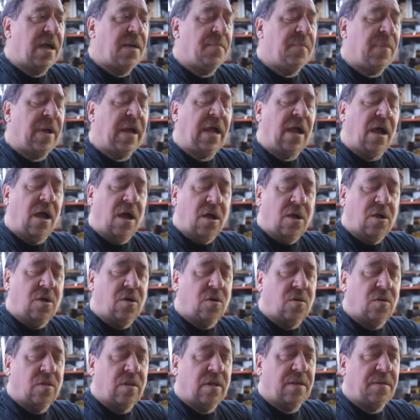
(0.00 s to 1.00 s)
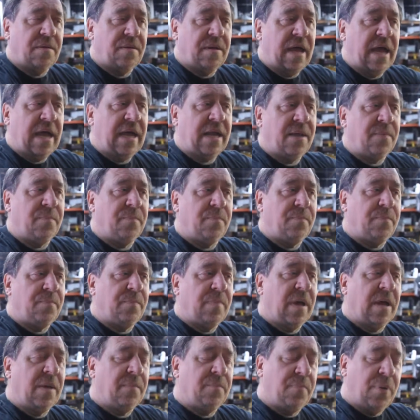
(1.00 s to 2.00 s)
My uncle had a
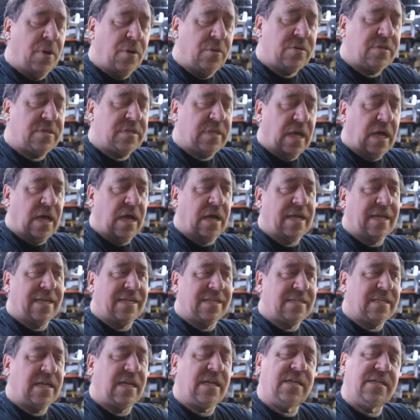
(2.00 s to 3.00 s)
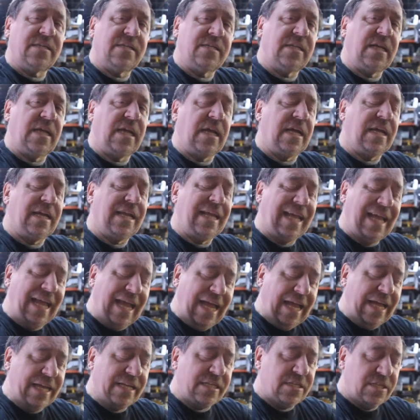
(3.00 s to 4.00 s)
boat dock in Tennessee, and he
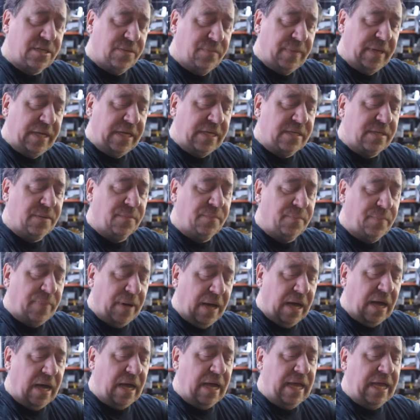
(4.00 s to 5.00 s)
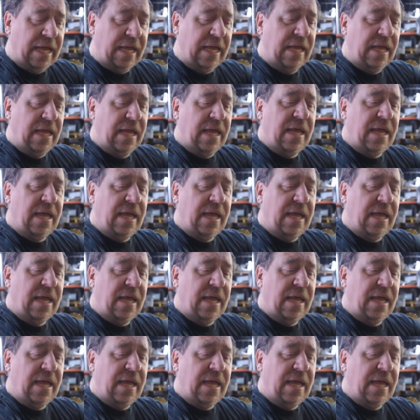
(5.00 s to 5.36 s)
asked me to buy